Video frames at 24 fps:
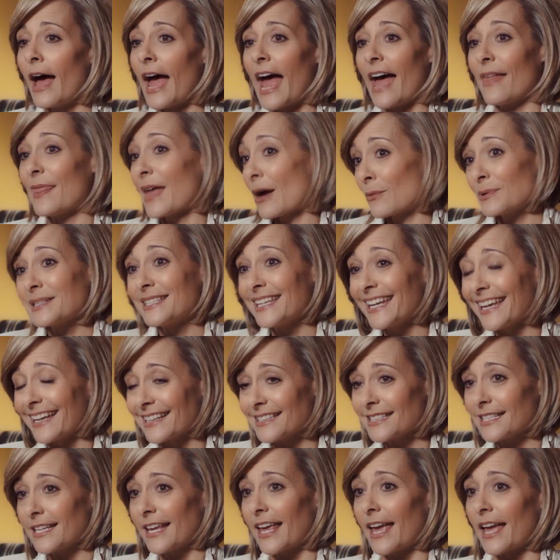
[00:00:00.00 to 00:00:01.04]
And that was
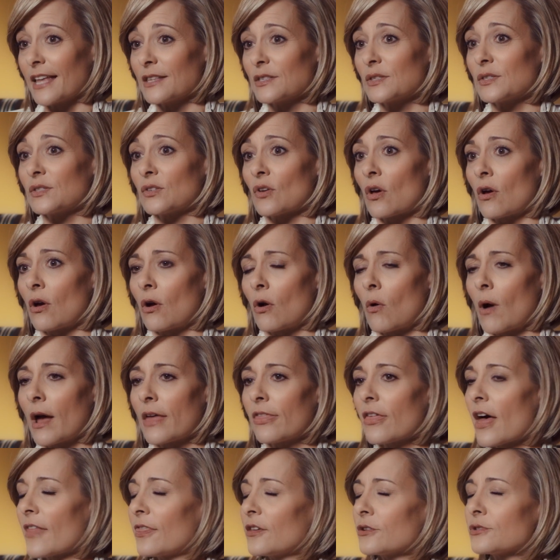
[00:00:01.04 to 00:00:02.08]
it. And so I
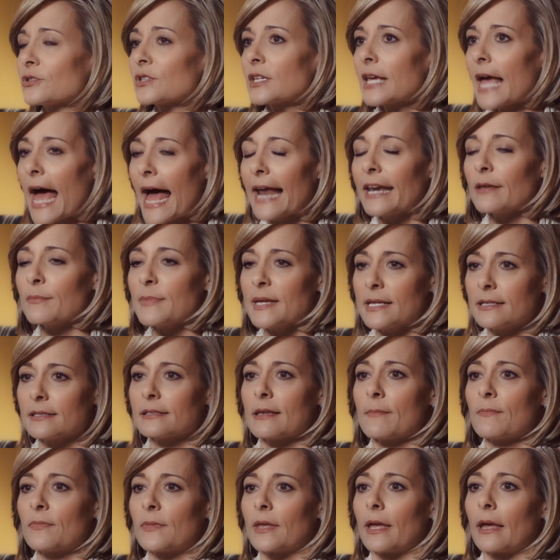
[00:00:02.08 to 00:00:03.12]
thought there's gotta be
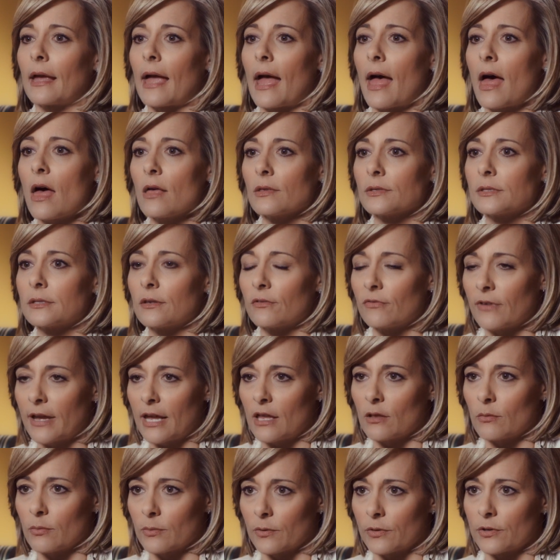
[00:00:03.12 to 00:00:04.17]
something else
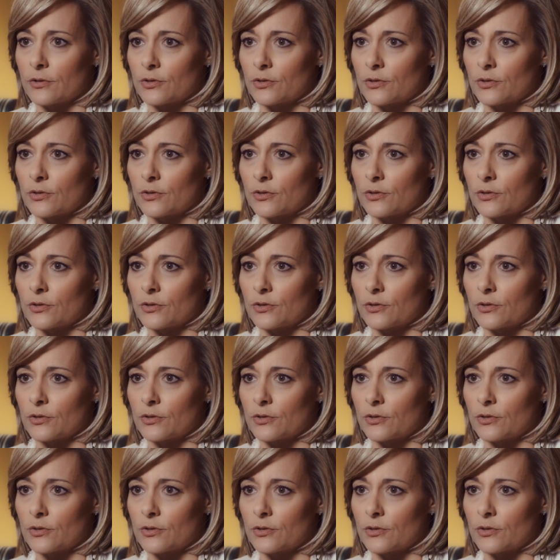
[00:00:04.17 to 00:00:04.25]
available.